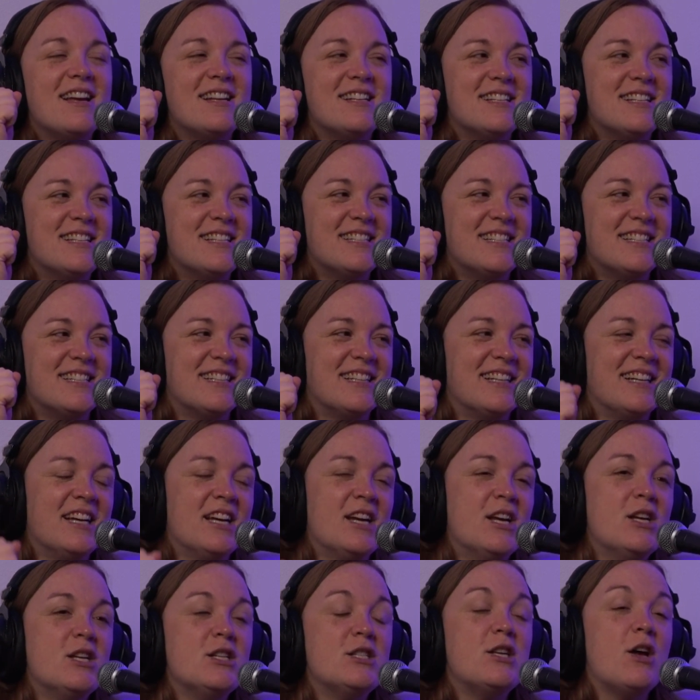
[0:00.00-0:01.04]
yes.
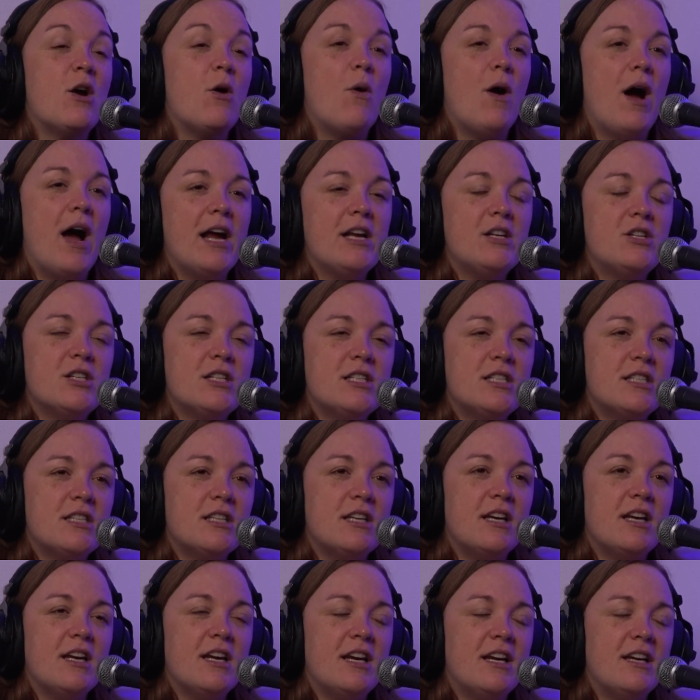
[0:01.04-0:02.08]
So
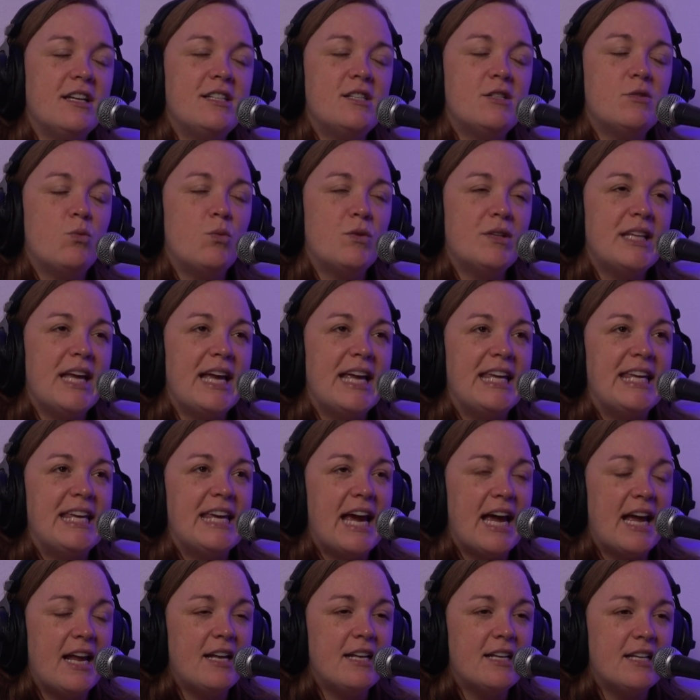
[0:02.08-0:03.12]
it's when they
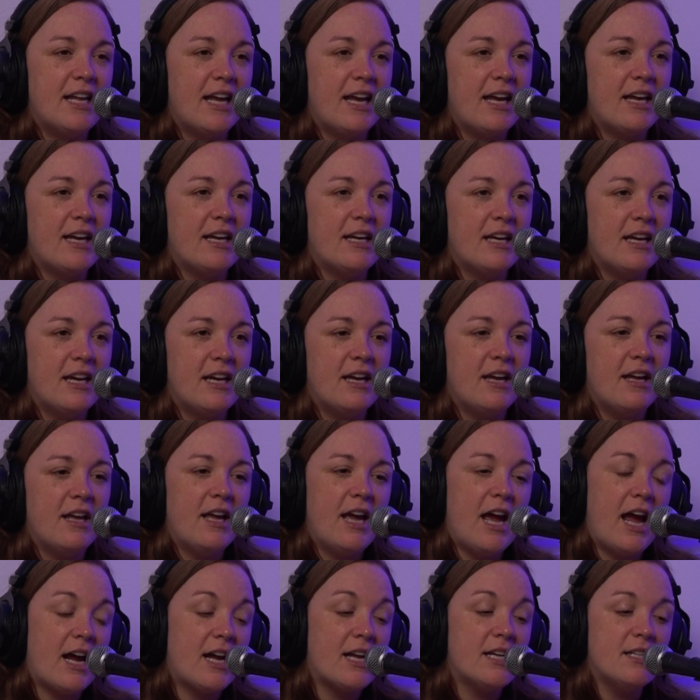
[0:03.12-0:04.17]
get
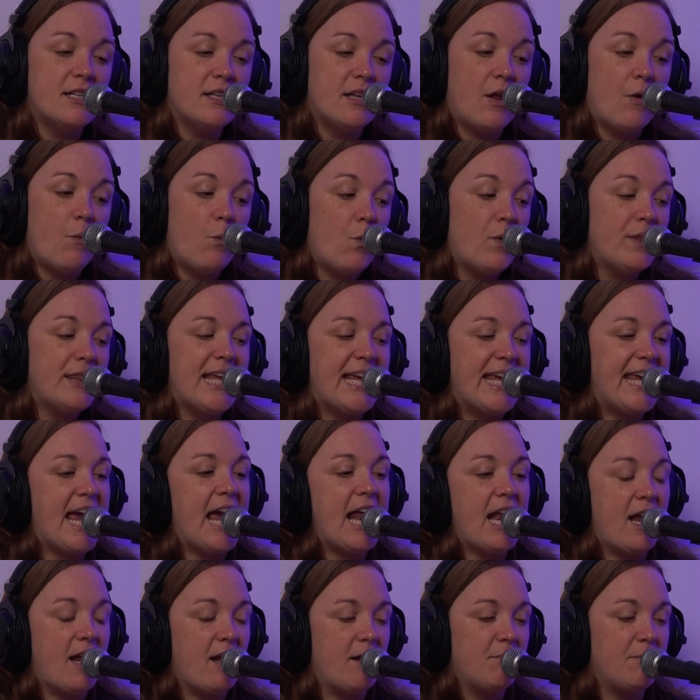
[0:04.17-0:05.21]
when they
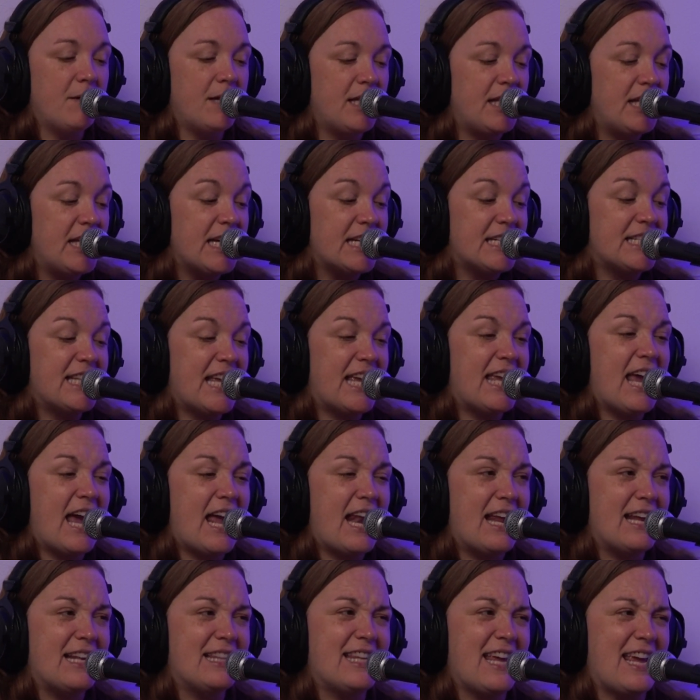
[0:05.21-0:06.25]
get it, I'm like, yes, they get
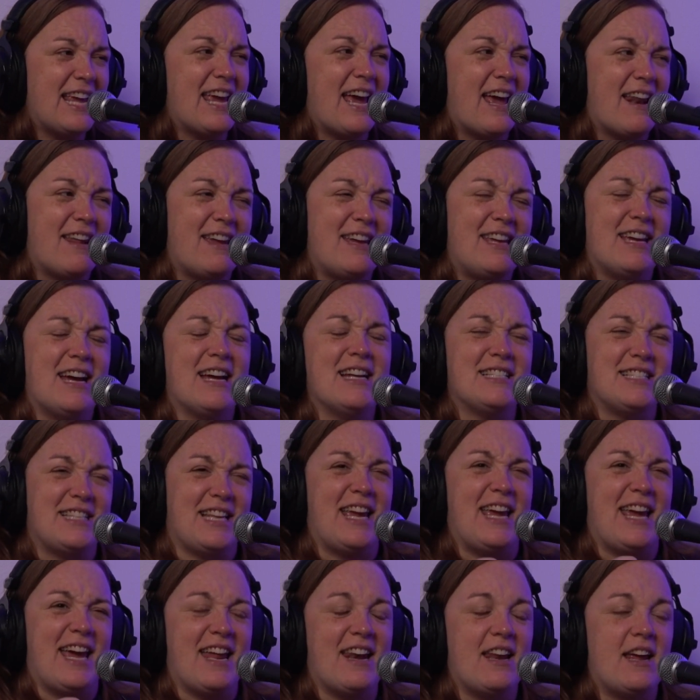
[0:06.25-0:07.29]
it. They get it. Yes,
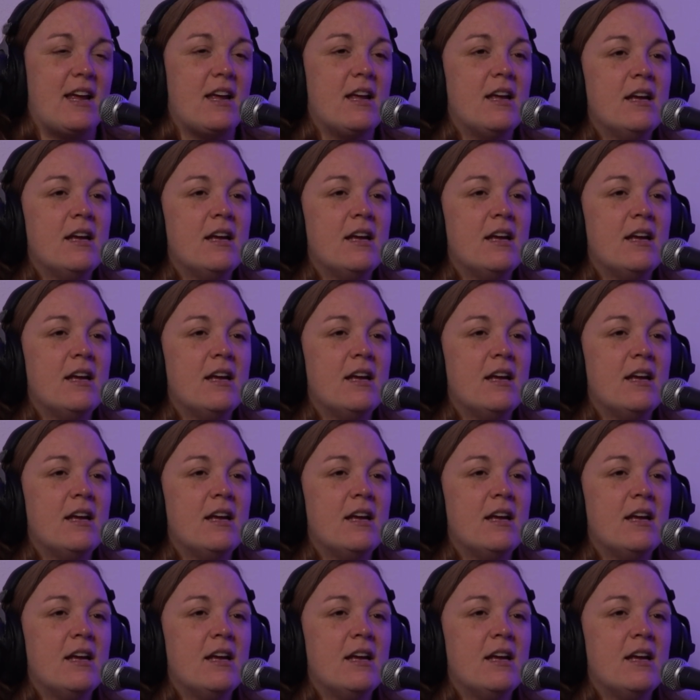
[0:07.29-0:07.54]
they get it.